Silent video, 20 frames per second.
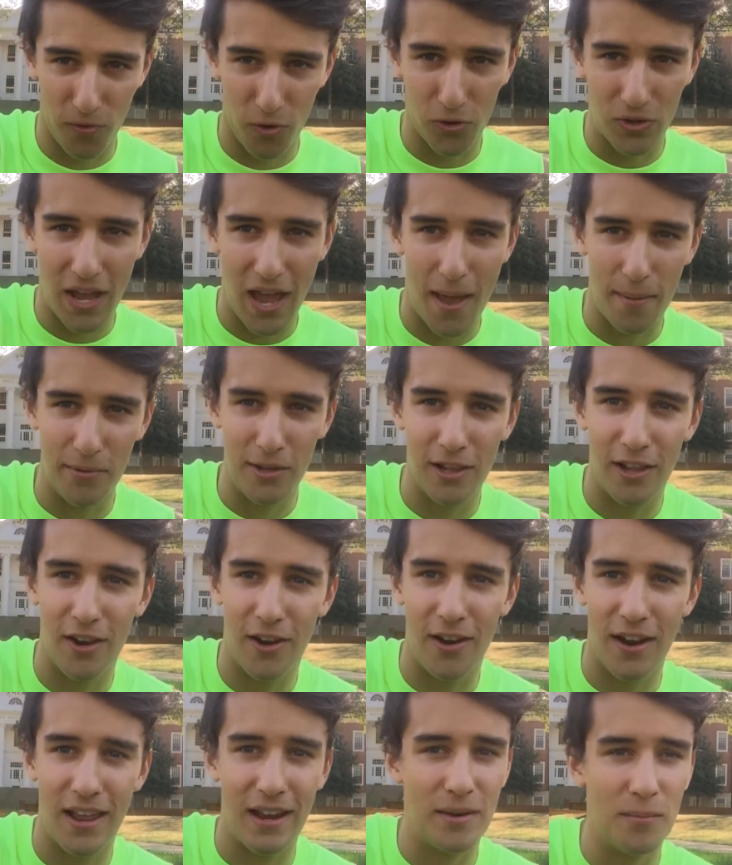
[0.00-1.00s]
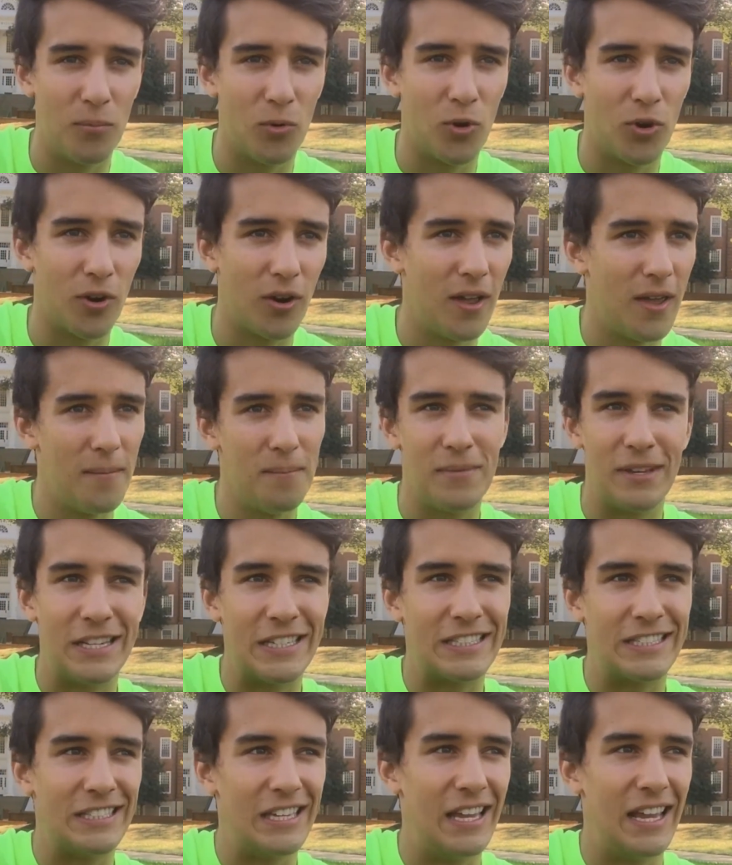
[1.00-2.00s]
vocabulary anymore,
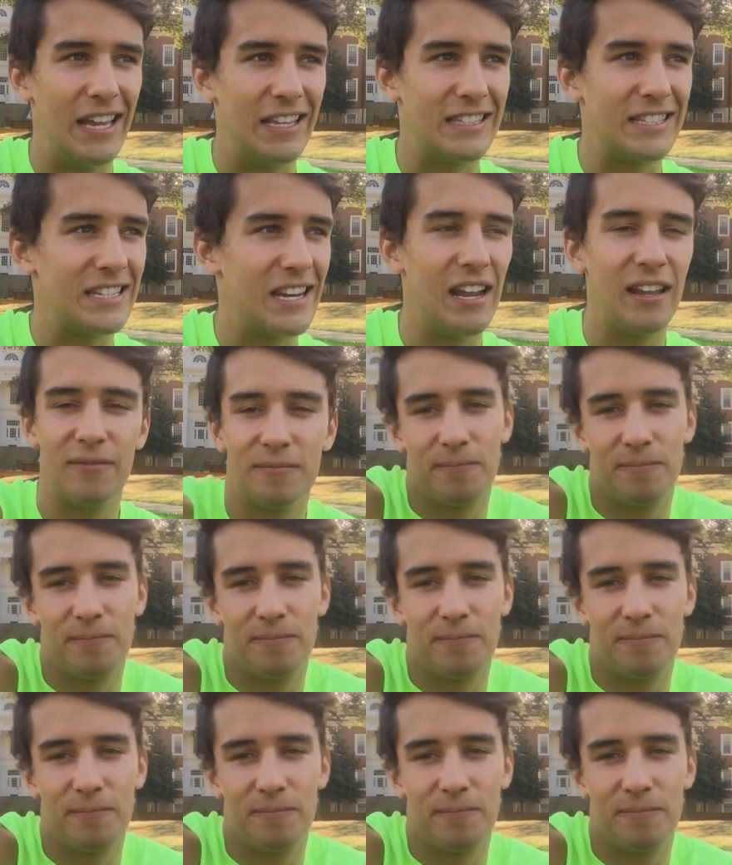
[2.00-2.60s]
because it's,